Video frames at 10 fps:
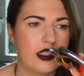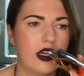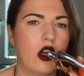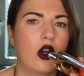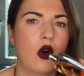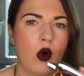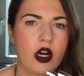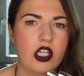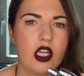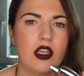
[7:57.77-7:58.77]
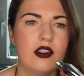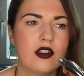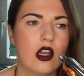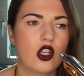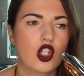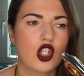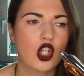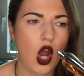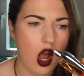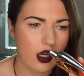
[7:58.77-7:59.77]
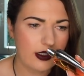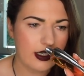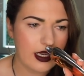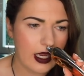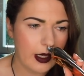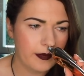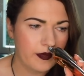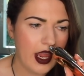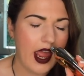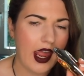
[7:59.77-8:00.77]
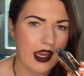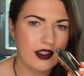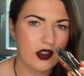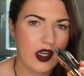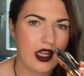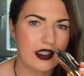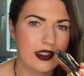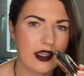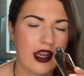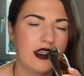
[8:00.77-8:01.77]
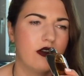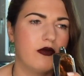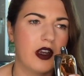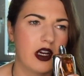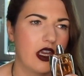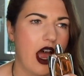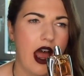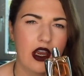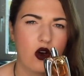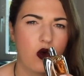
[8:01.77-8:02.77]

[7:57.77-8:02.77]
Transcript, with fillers: It's a gorgeous, chocolatey, hazelnut scent. Very high